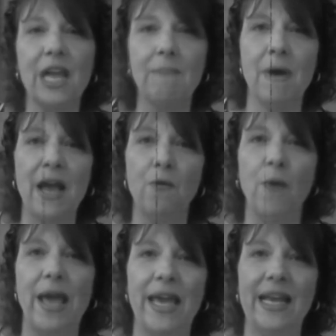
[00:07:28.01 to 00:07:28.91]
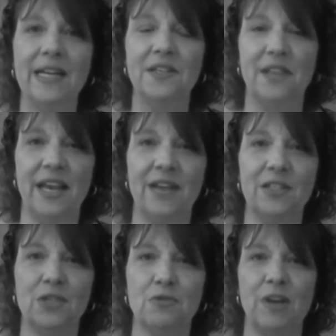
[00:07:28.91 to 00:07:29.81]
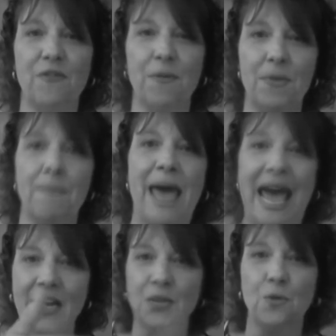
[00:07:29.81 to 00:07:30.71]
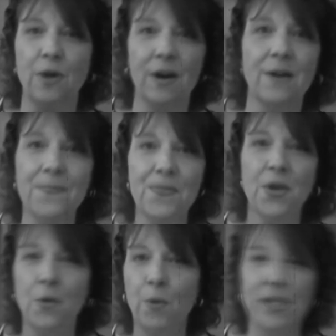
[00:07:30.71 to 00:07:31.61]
my way into the industry from the back door was